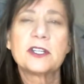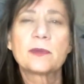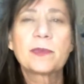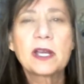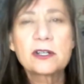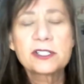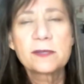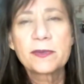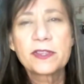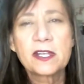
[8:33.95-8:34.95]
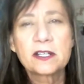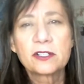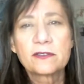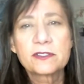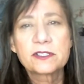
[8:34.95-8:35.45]
your parasympathetic
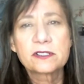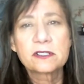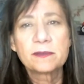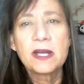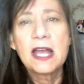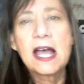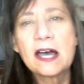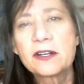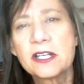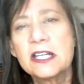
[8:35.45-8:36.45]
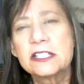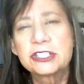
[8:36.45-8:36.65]
nervous system, how to